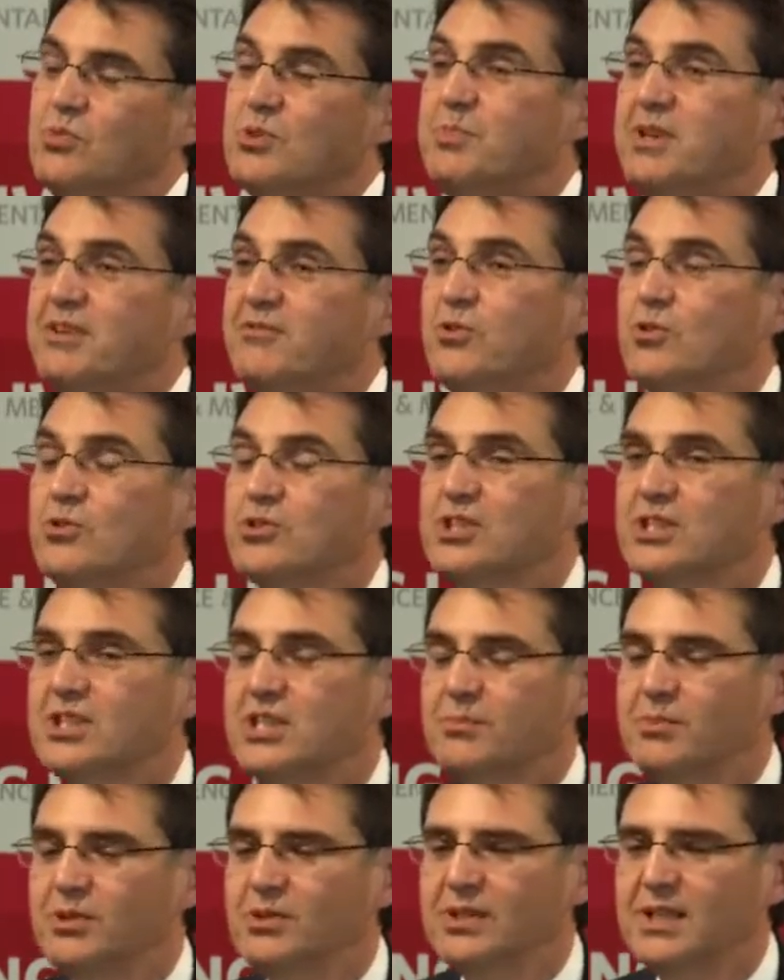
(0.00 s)
would be
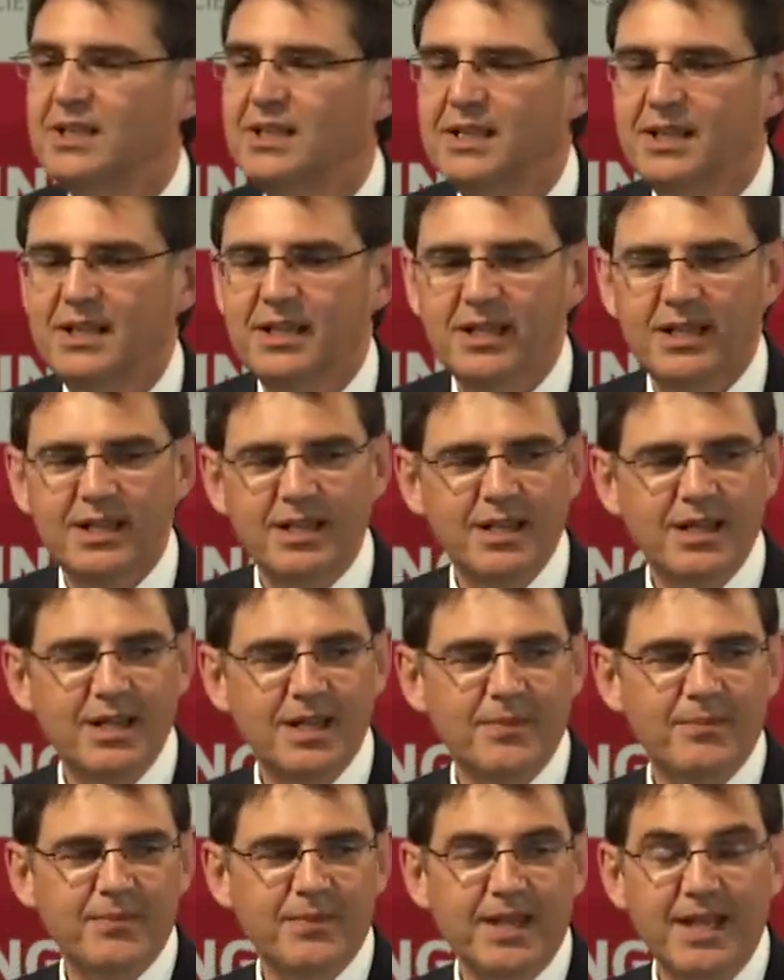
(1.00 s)
foreseeable.
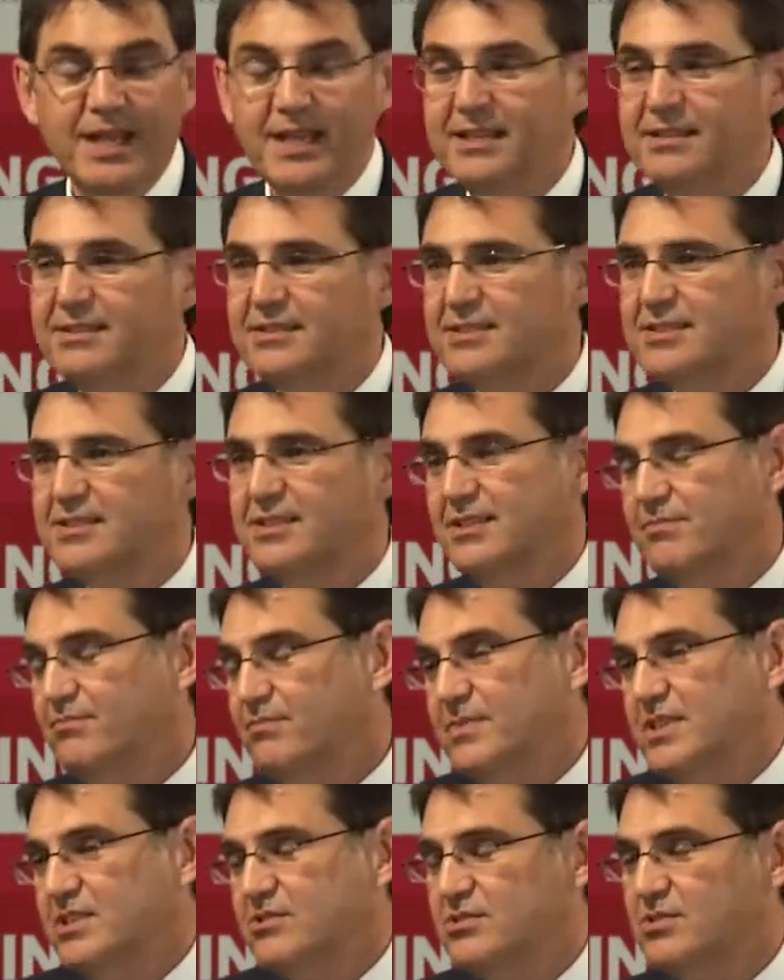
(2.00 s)
And it
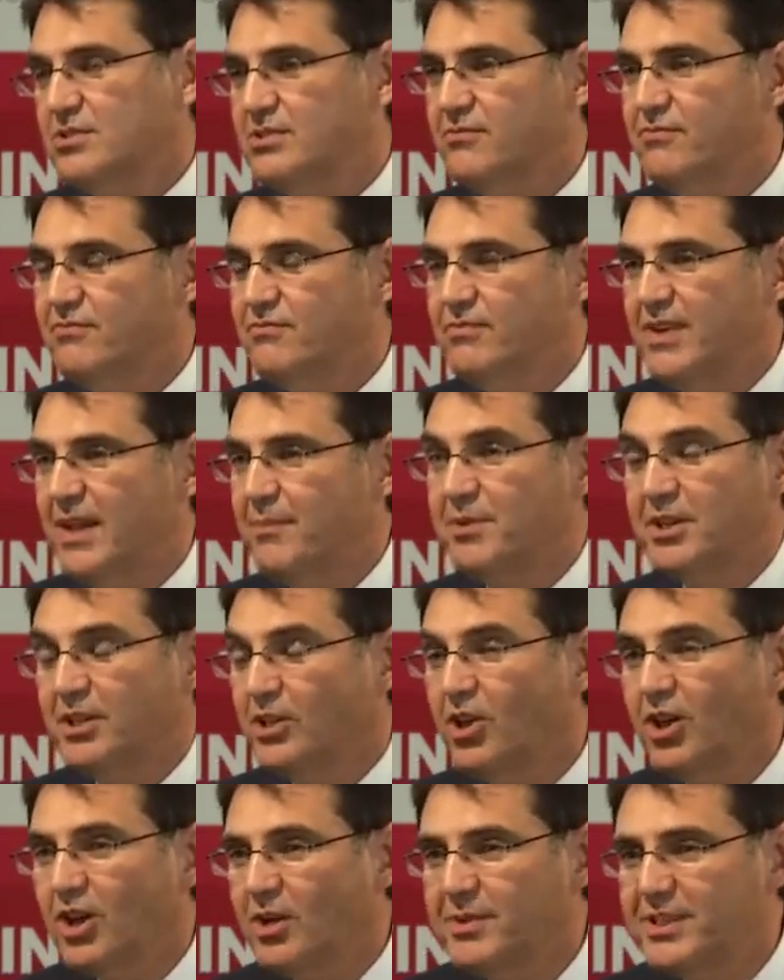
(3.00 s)
sort of happened a
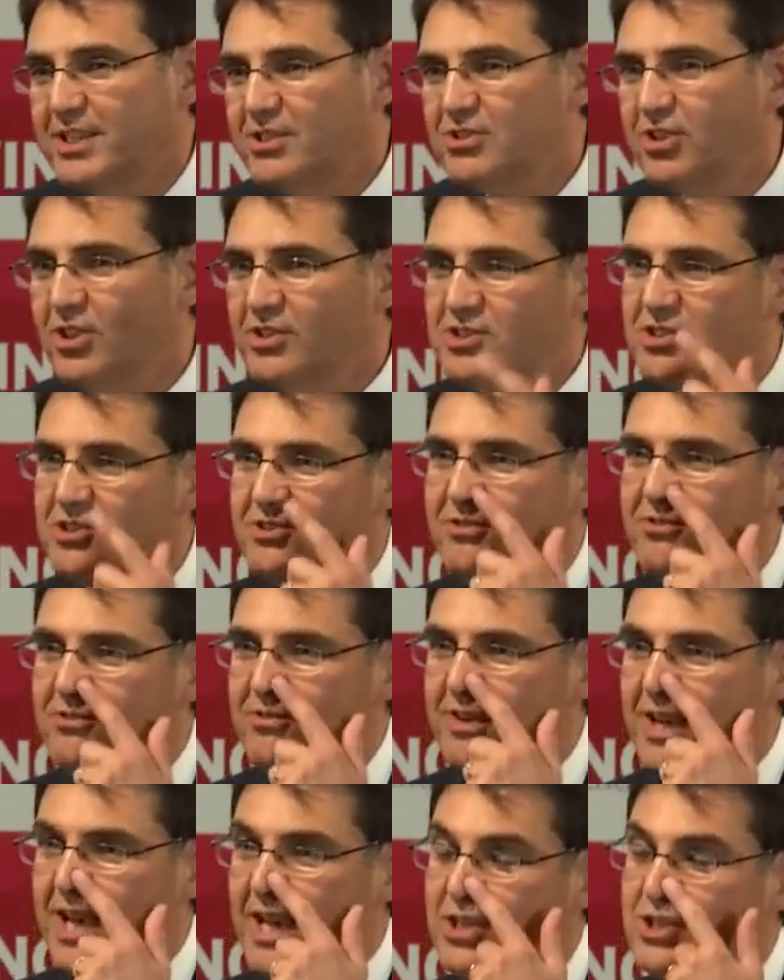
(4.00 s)
lot. I mean, there's lots
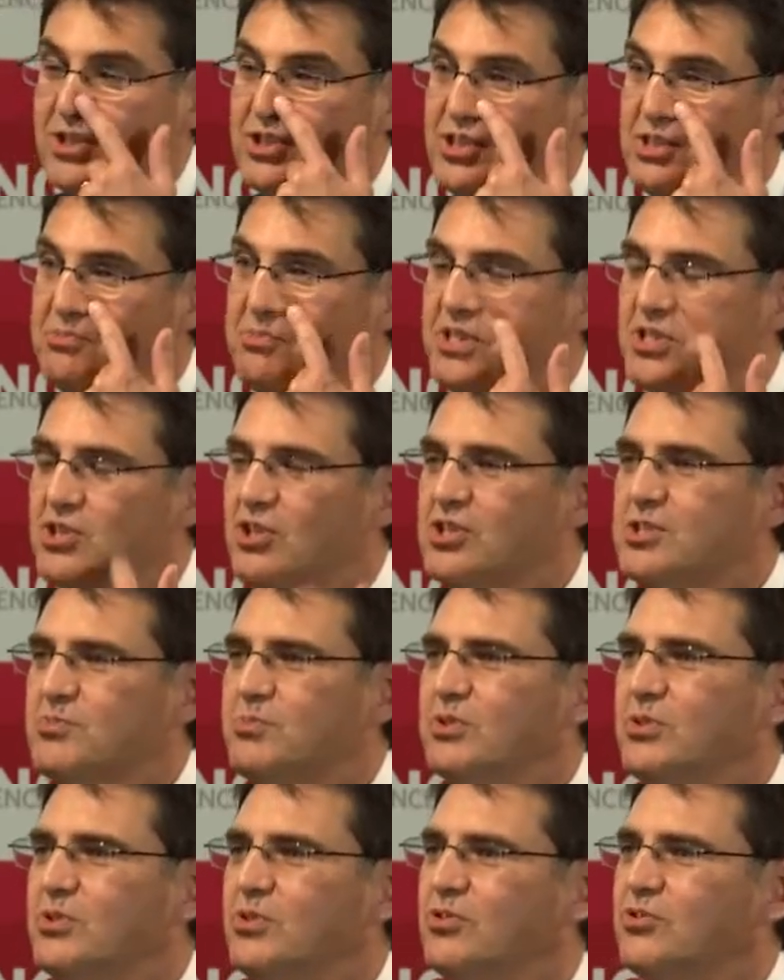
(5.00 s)
of actions in which
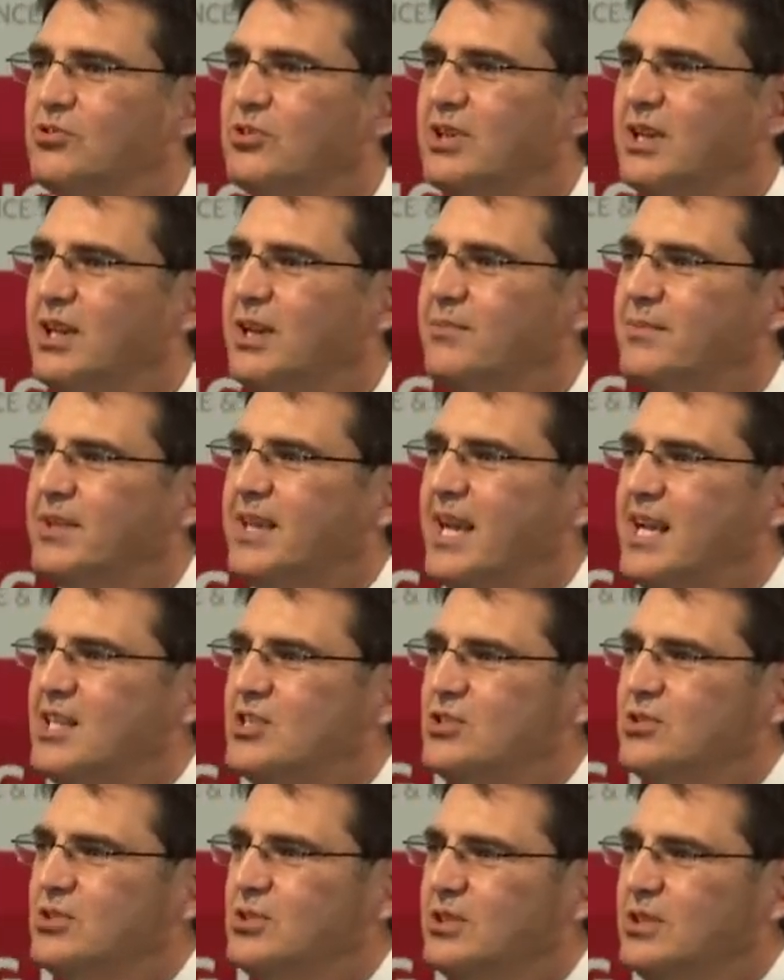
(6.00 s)
hospitals
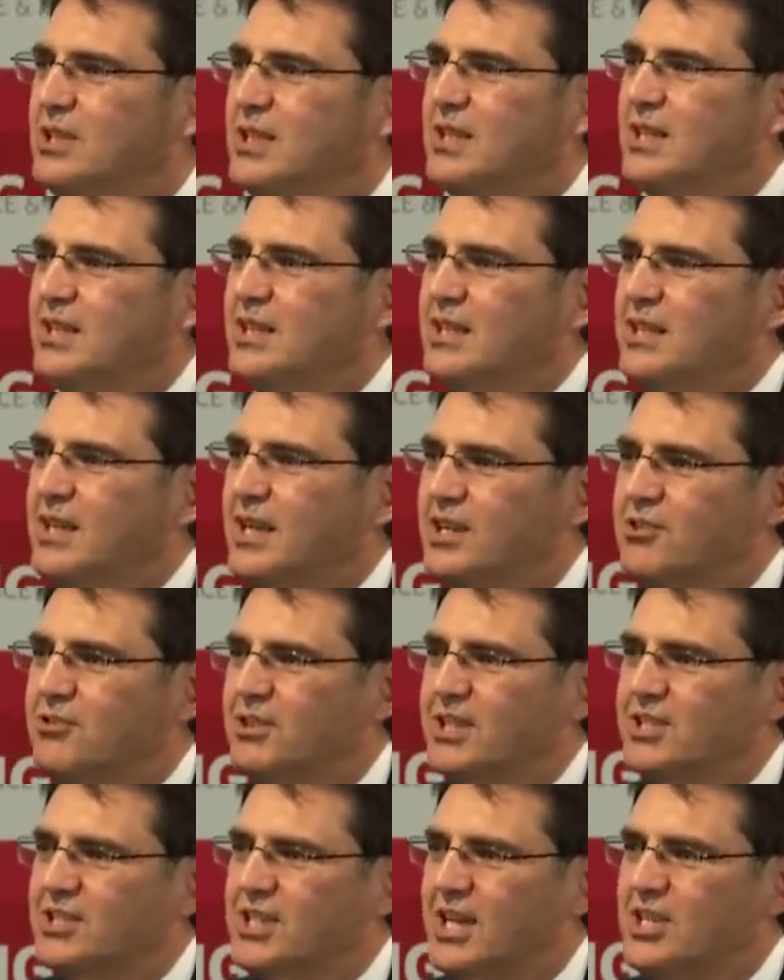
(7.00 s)
cancel
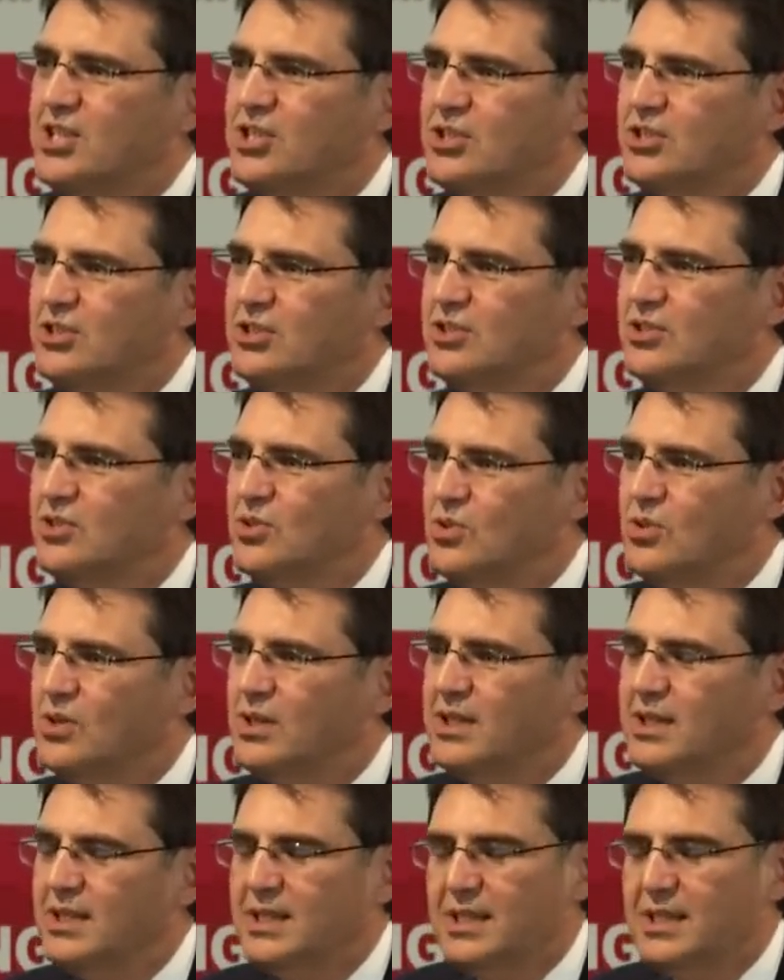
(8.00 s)
accreditation or